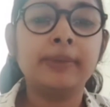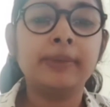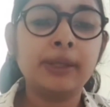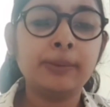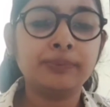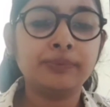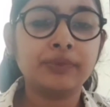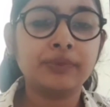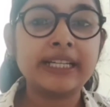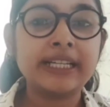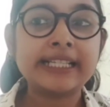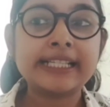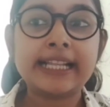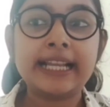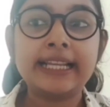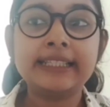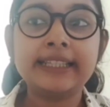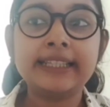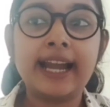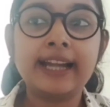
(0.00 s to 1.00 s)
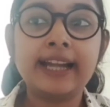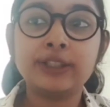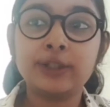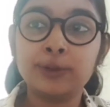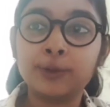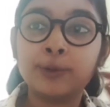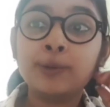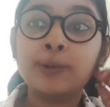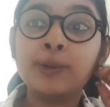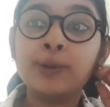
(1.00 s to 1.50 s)
But it is like
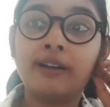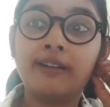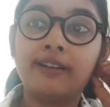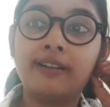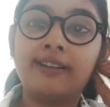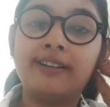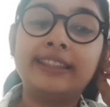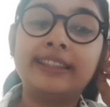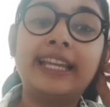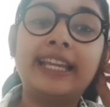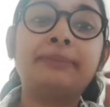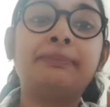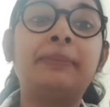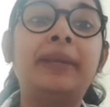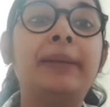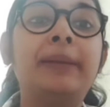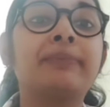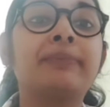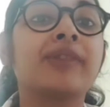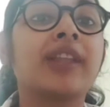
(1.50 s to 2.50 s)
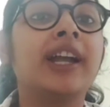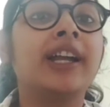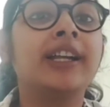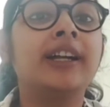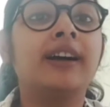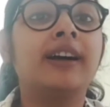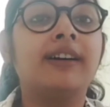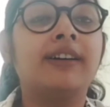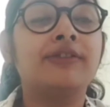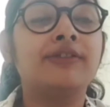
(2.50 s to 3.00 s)
that, you know, that meme,
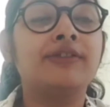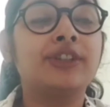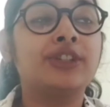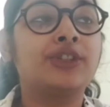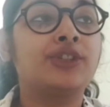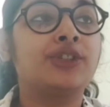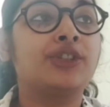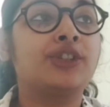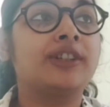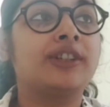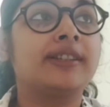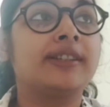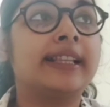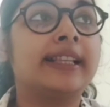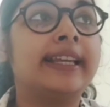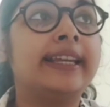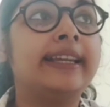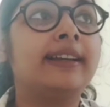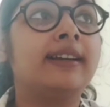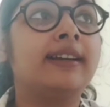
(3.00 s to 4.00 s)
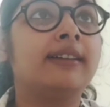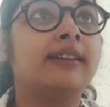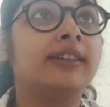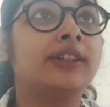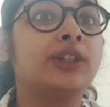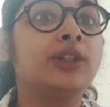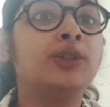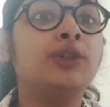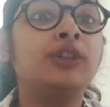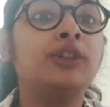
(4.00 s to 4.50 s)
which is like,
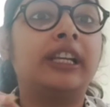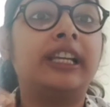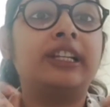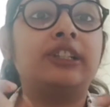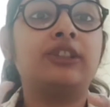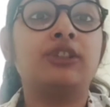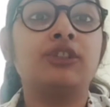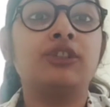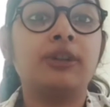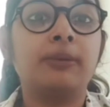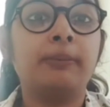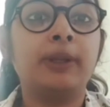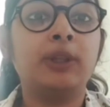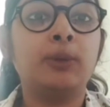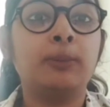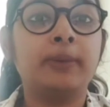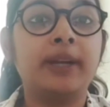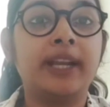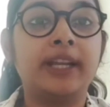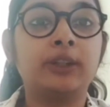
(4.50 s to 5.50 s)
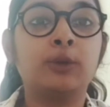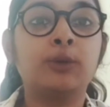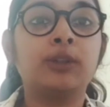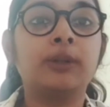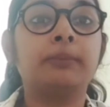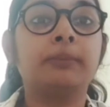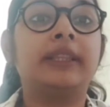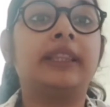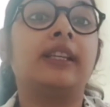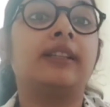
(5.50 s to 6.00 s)
you know, relationship mein tum rehte
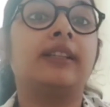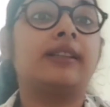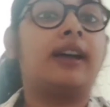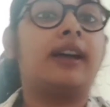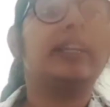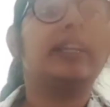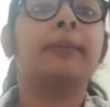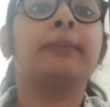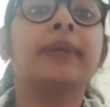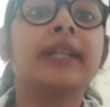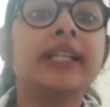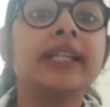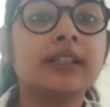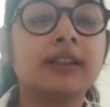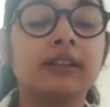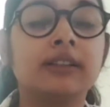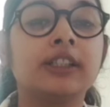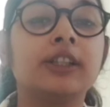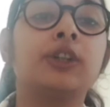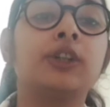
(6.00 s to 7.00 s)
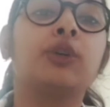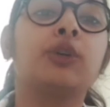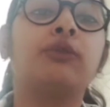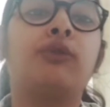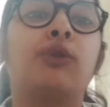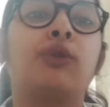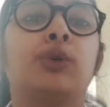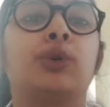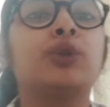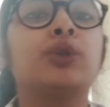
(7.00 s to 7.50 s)
ho, tab itne sare updates karte
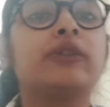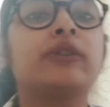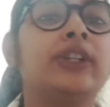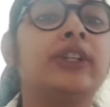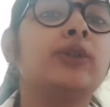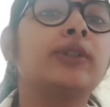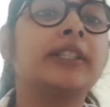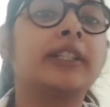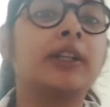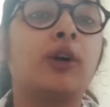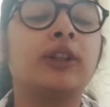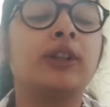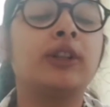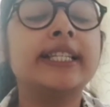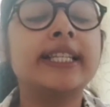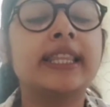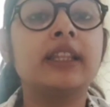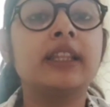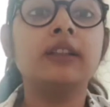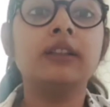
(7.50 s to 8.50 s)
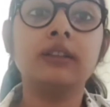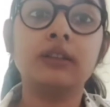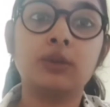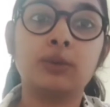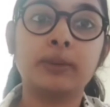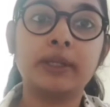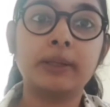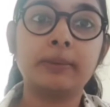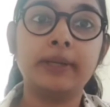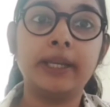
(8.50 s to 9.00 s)
rehte ho, photos, videos and all this, and then
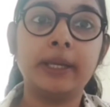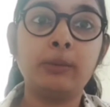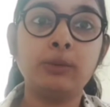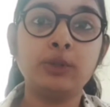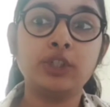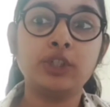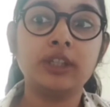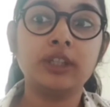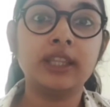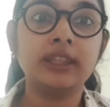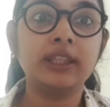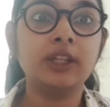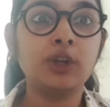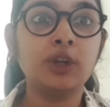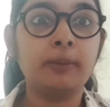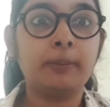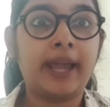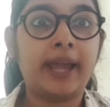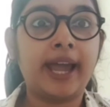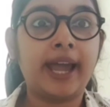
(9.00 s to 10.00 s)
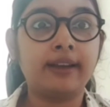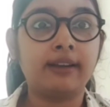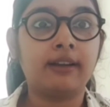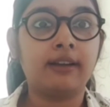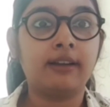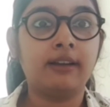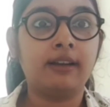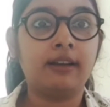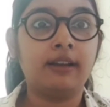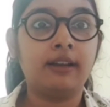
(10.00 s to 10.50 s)
tumhara breakup ho jata hai, and then you're
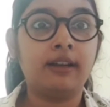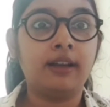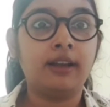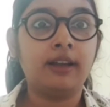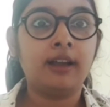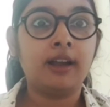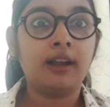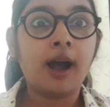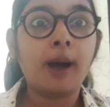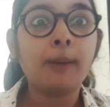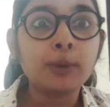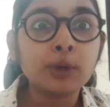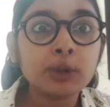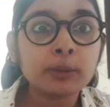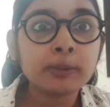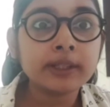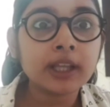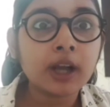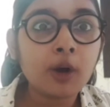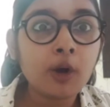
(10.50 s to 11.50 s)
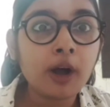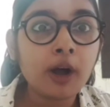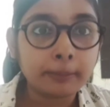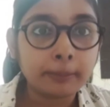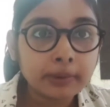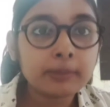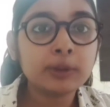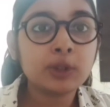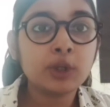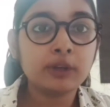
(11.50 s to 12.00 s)
blank. Humko to batao,
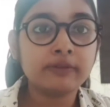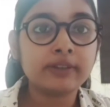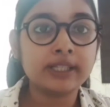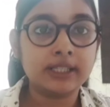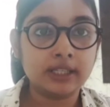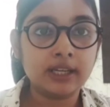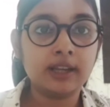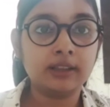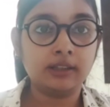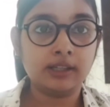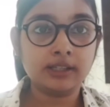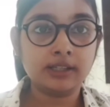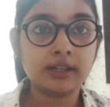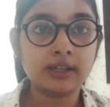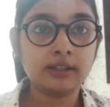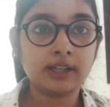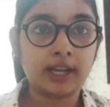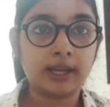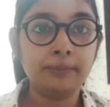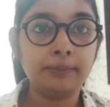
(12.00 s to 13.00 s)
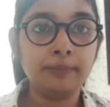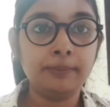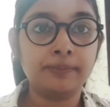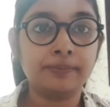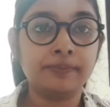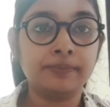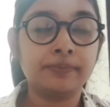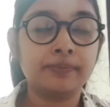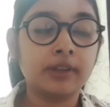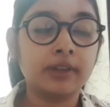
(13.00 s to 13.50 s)
humne bhi to invest kiya tha sara time.
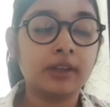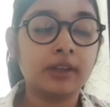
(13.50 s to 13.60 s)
